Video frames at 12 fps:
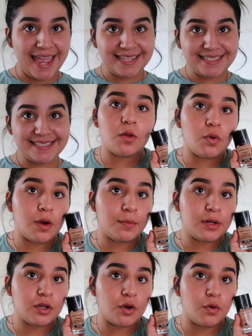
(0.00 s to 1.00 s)
Next, I'm
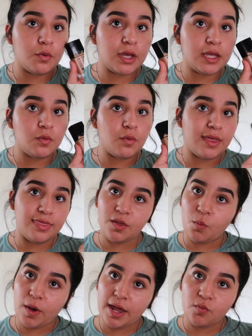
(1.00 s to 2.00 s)
gonna go in with
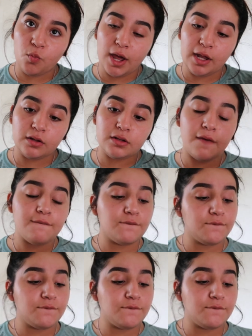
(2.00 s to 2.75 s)
the Wet n Wild